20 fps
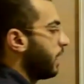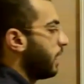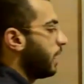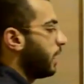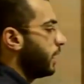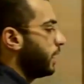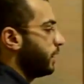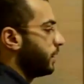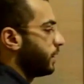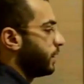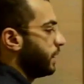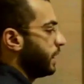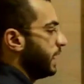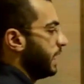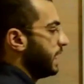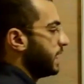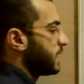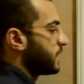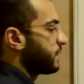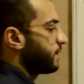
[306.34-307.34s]
the iron
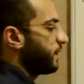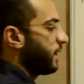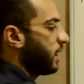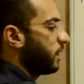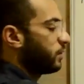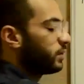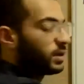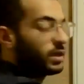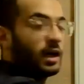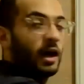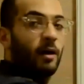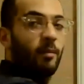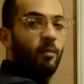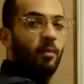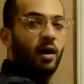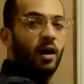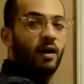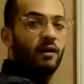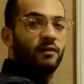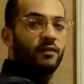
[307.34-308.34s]
is found
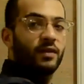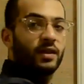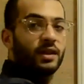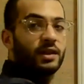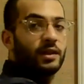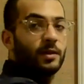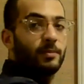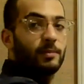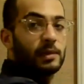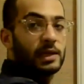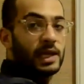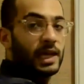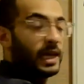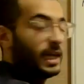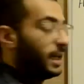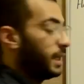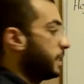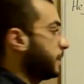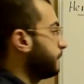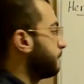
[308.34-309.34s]
above the
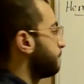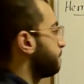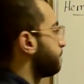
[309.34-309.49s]
plane.